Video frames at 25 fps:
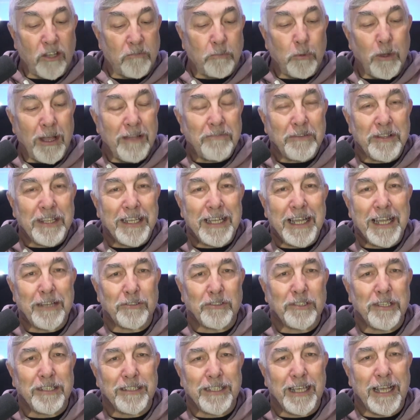I've put everything
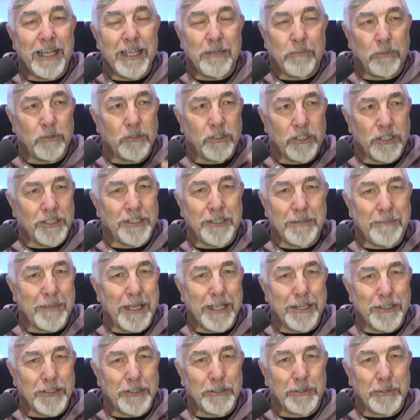out on the table just to
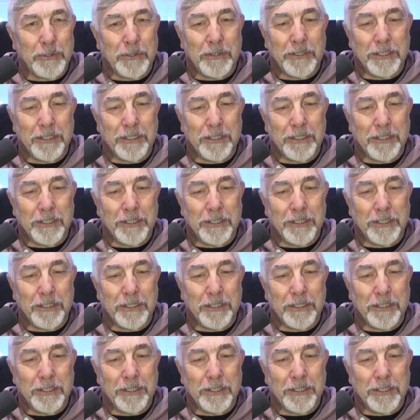make sure